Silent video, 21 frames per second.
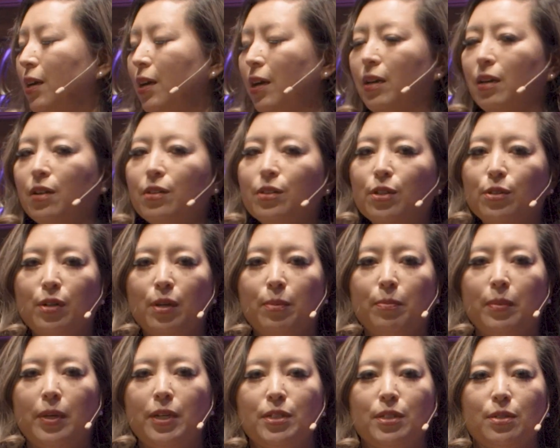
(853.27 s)
And although
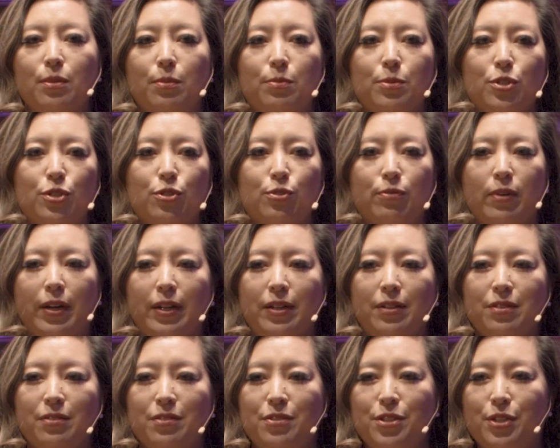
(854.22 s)
it may seem
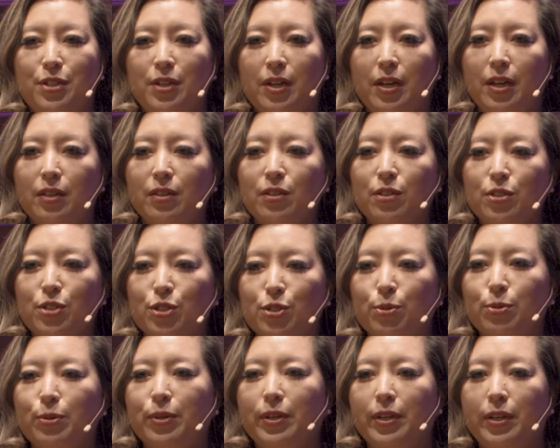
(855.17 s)
strange to end the
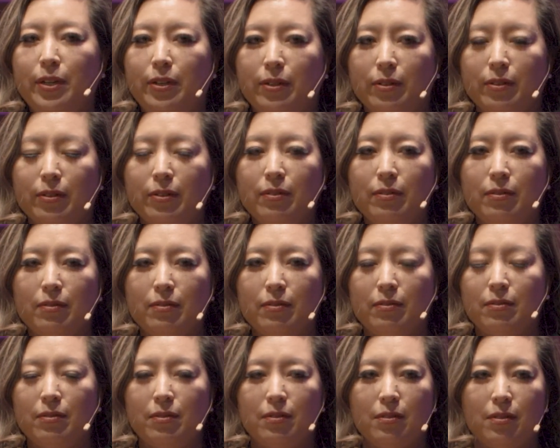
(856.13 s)
story here
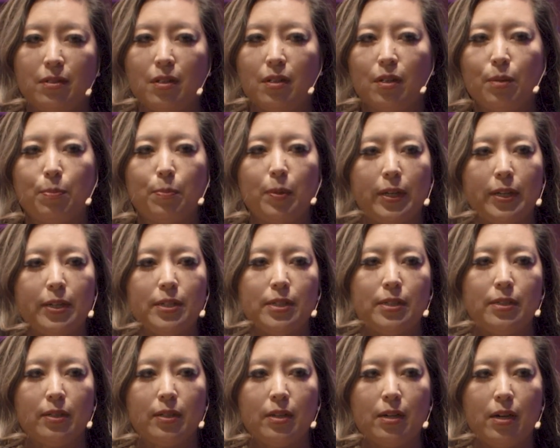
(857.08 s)
in a
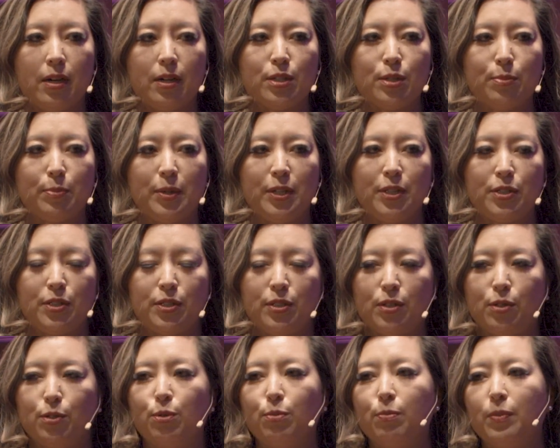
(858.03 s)
place that caused me
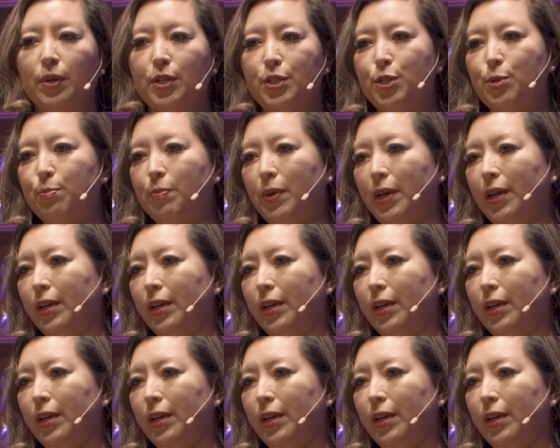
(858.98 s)
so much